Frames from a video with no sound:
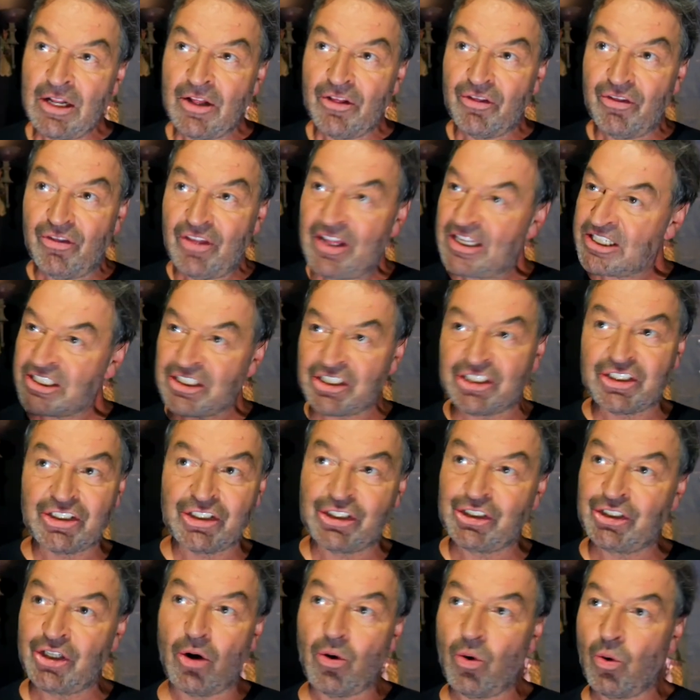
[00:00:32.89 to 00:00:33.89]
this
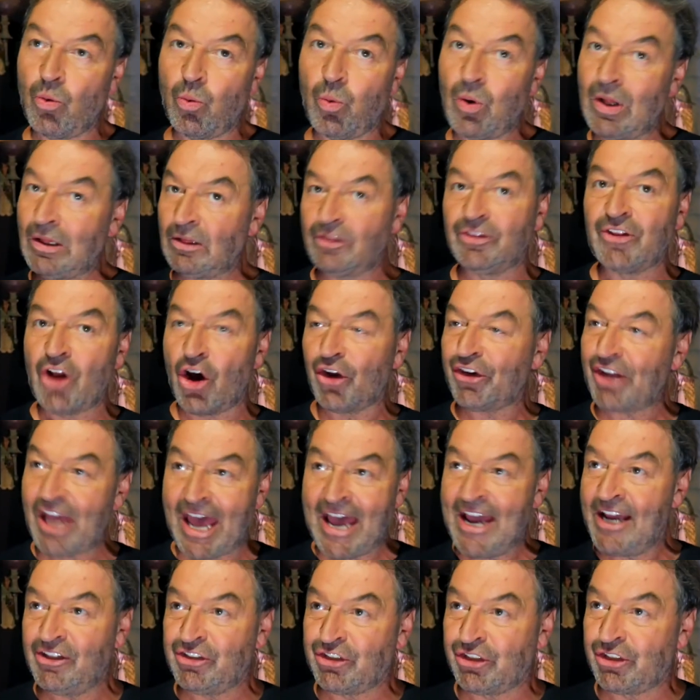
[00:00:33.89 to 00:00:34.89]
show will not
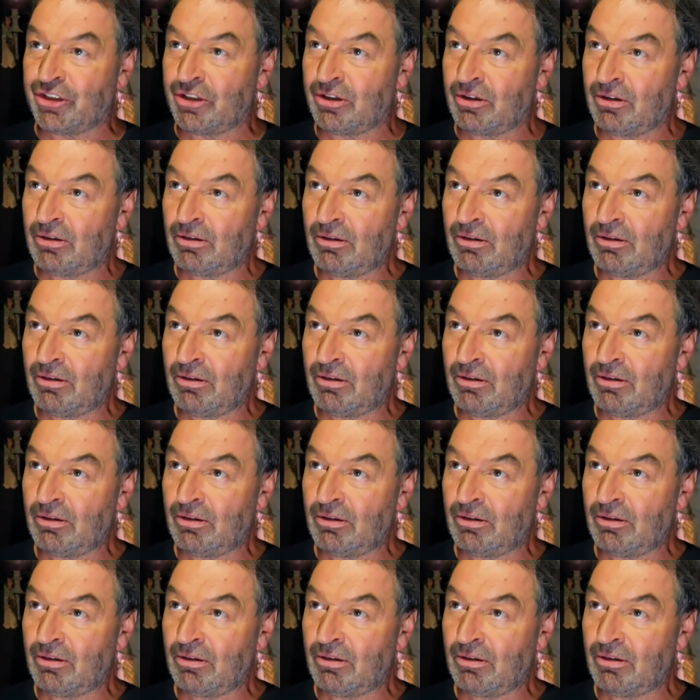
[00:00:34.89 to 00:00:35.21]
age.